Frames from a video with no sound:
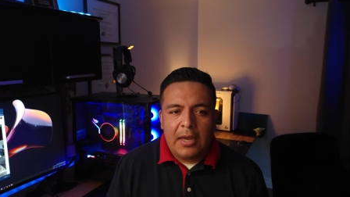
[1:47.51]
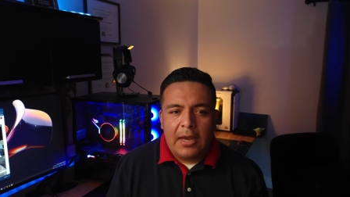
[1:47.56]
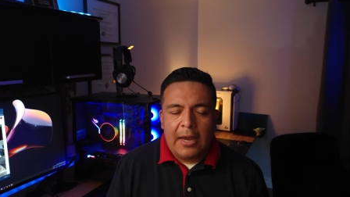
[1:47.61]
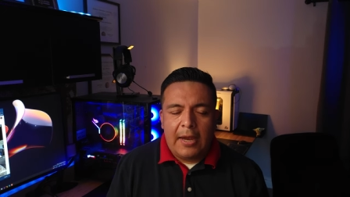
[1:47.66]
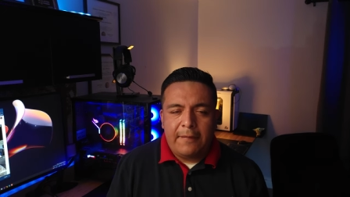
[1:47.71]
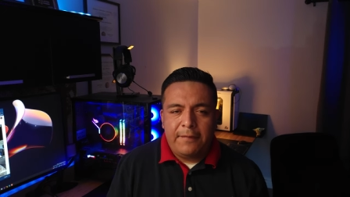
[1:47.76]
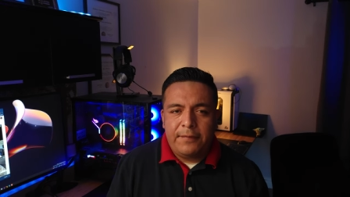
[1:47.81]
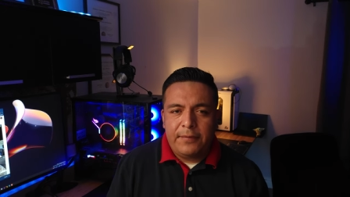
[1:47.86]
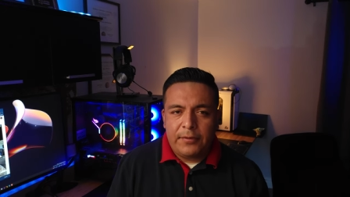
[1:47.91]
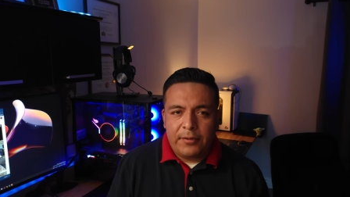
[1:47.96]

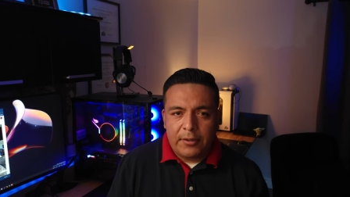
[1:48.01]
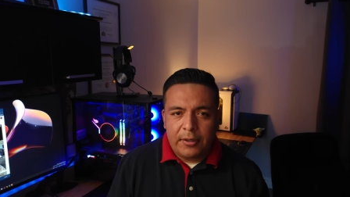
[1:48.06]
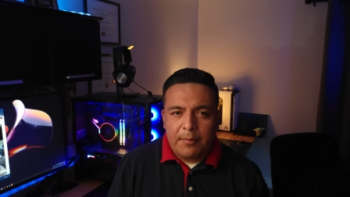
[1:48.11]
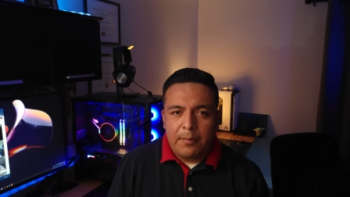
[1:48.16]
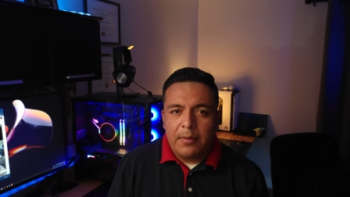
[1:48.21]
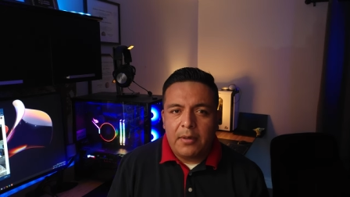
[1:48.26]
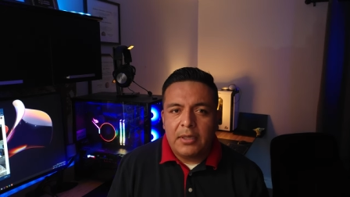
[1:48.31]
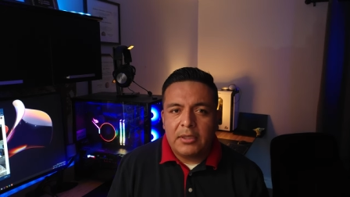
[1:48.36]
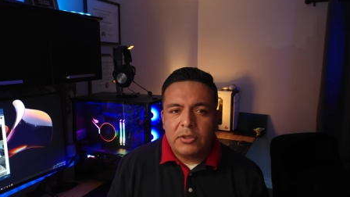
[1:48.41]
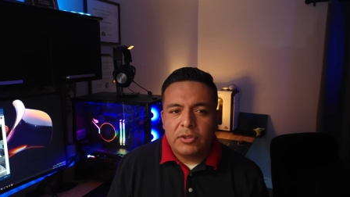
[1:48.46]
After
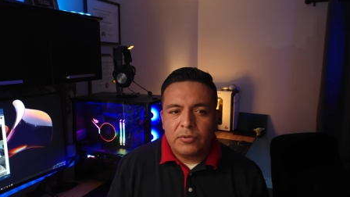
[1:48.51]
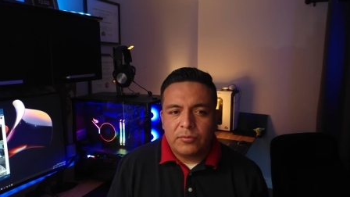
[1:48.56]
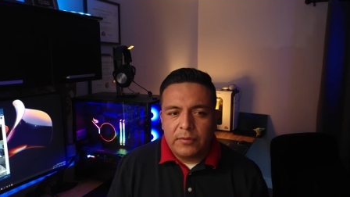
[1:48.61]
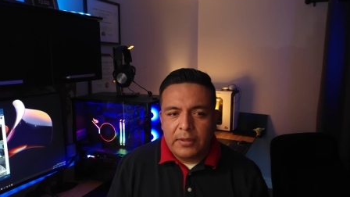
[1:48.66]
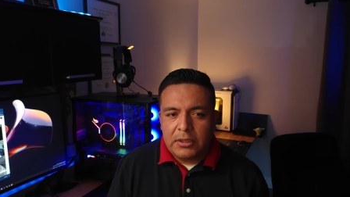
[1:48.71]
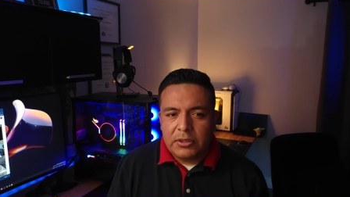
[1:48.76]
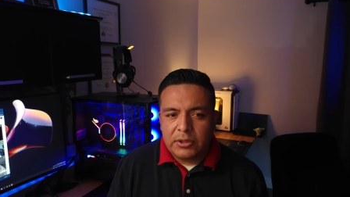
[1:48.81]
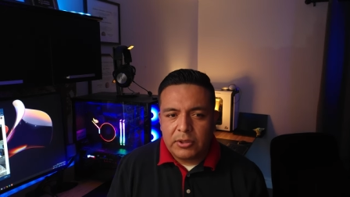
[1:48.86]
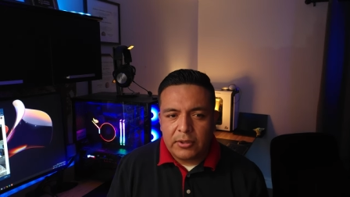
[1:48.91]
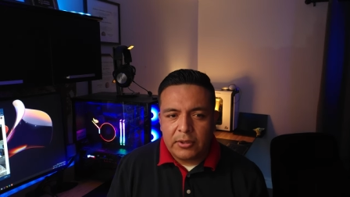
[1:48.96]
much
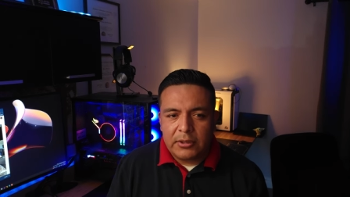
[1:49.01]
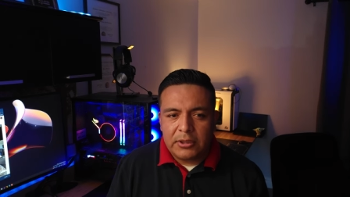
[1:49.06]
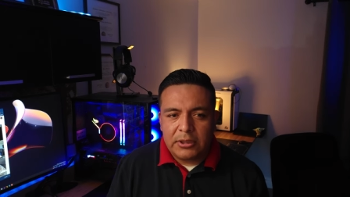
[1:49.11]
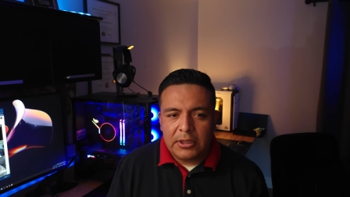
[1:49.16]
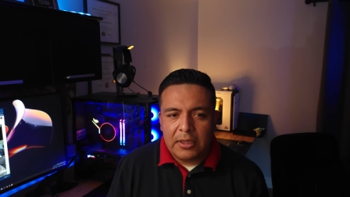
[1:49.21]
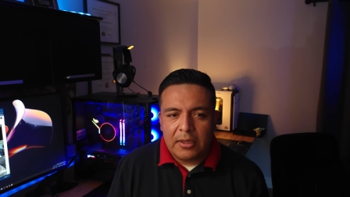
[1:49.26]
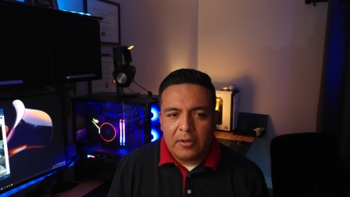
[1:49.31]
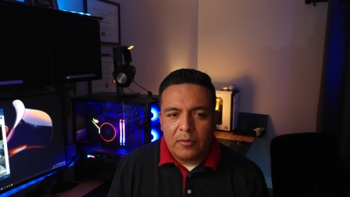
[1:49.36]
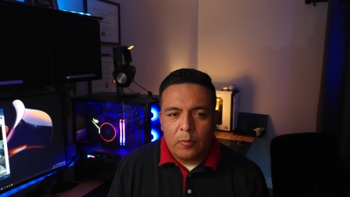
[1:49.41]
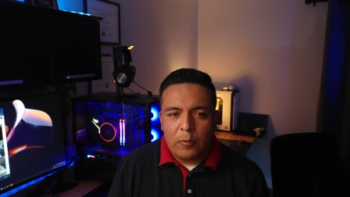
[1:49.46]

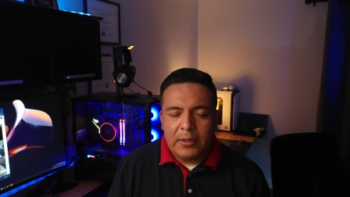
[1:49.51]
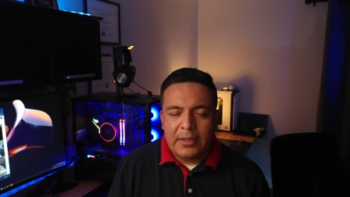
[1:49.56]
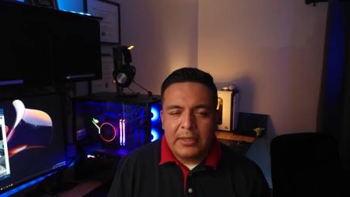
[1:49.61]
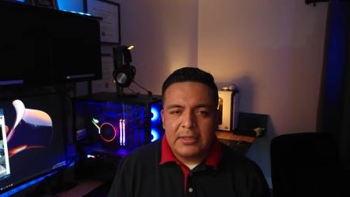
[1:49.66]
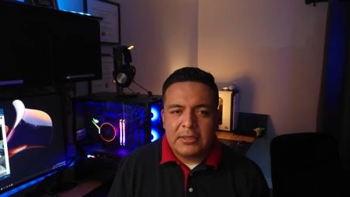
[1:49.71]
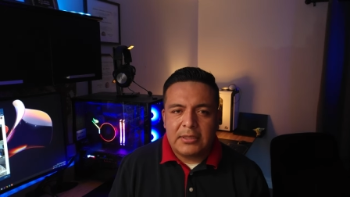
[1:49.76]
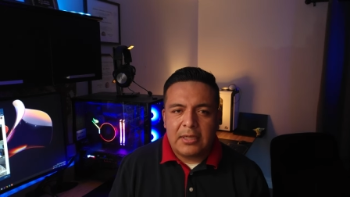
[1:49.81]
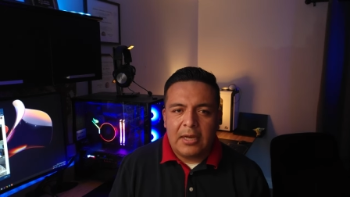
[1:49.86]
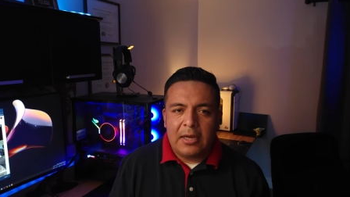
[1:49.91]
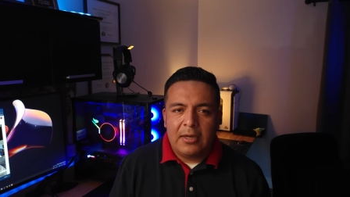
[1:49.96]
researching, we
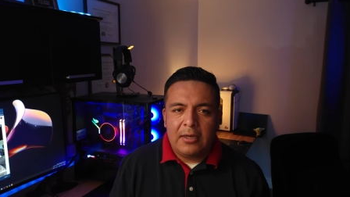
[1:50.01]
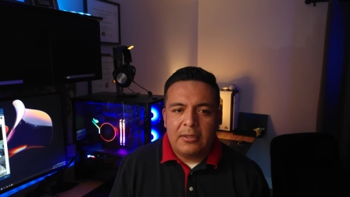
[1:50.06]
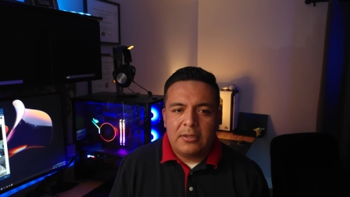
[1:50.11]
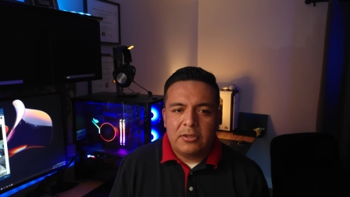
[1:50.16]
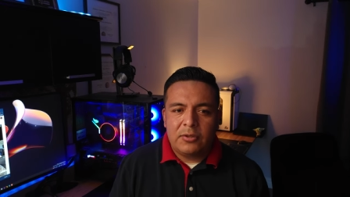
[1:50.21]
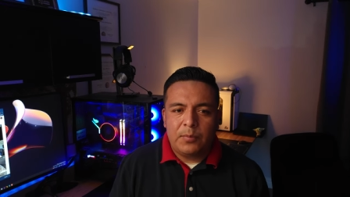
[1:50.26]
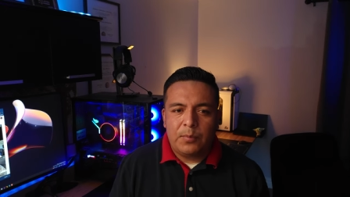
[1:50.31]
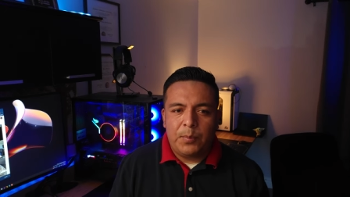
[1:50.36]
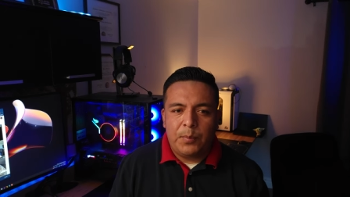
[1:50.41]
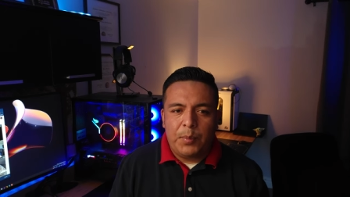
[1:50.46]
decided
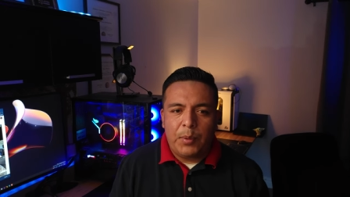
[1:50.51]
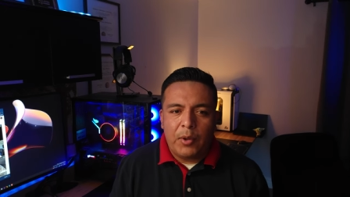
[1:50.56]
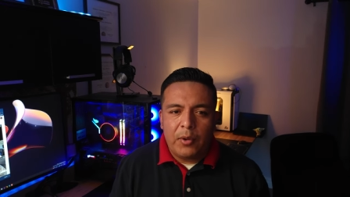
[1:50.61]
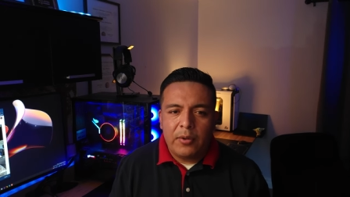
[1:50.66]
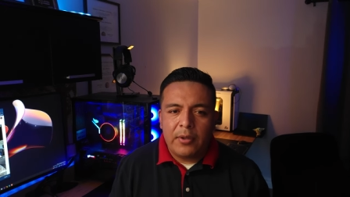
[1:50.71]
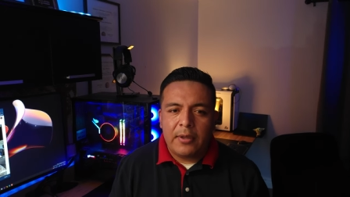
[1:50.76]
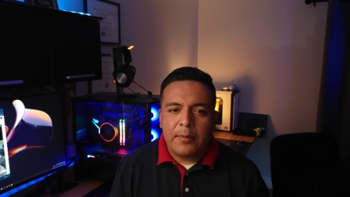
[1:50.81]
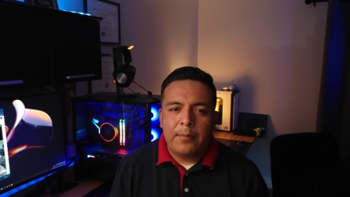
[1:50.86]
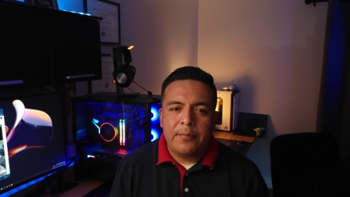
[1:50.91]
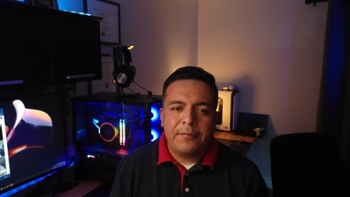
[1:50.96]
to
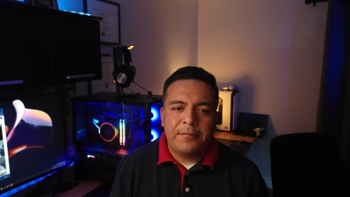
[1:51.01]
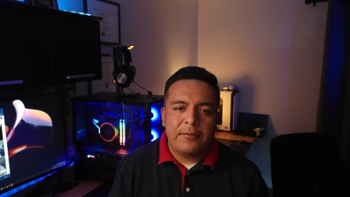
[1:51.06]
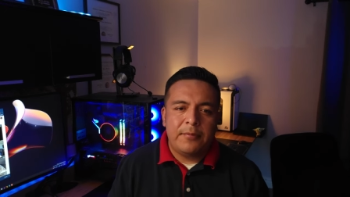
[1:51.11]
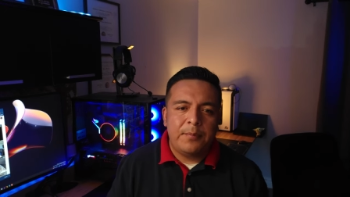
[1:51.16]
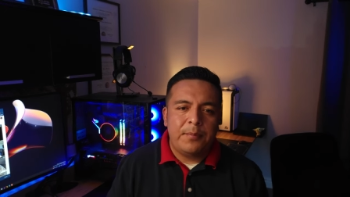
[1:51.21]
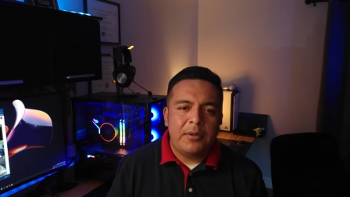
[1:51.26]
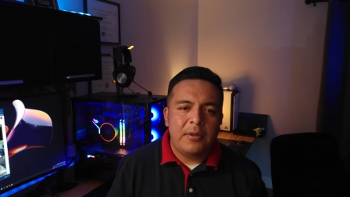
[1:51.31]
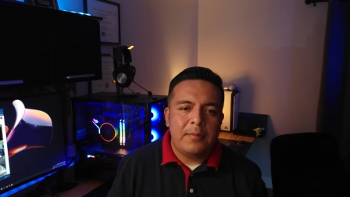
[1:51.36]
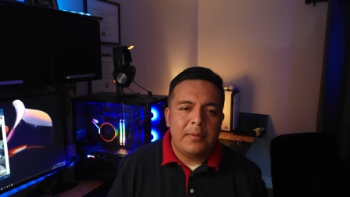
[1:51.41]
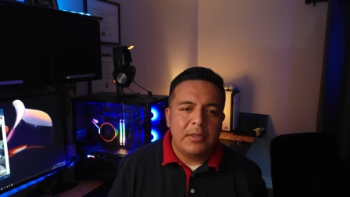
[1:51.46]
pull them
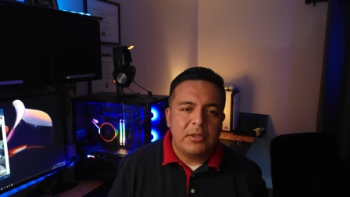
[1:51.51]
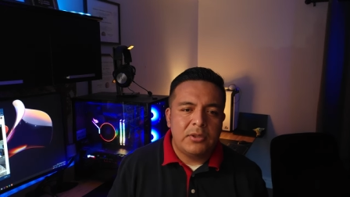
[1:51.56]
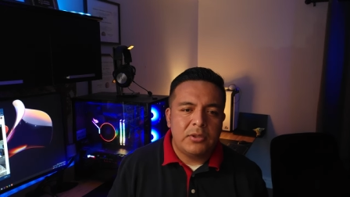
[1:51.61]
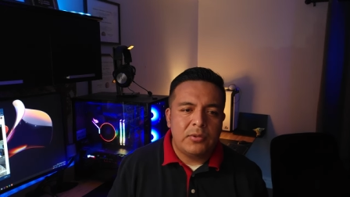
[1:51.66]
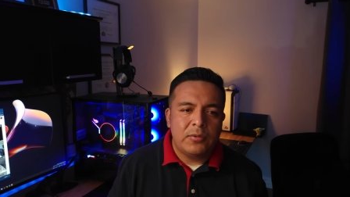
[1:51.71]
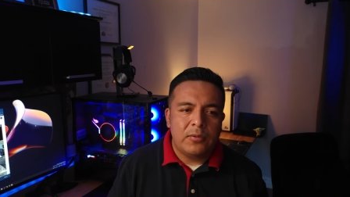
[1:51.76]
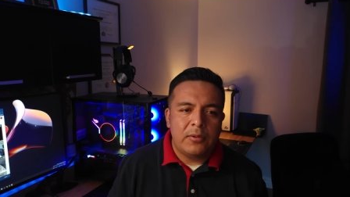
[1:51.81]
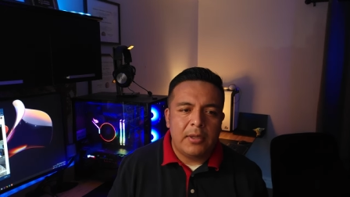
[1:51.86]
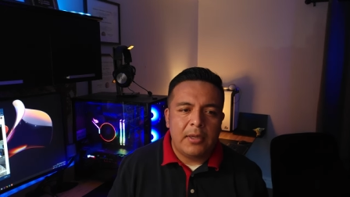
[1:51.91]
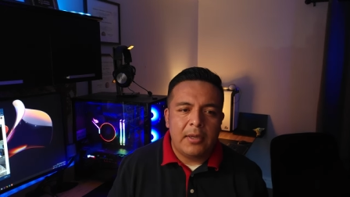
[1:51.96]
from public
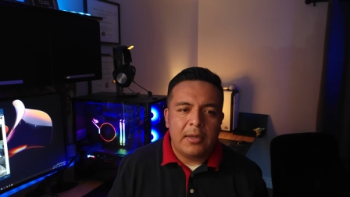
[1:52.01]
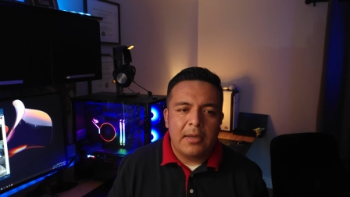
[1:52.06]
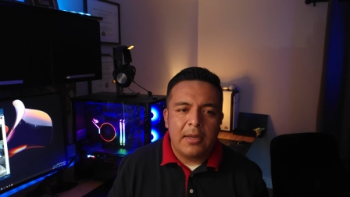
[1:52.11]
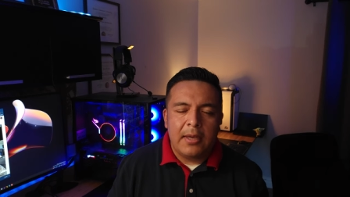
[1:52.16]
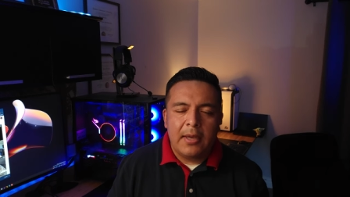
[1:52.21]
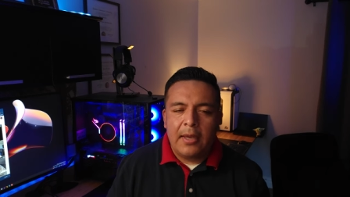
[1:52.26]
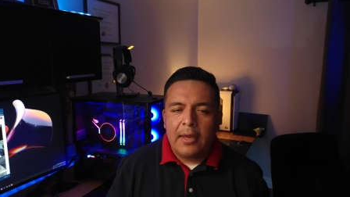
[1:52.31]
schooling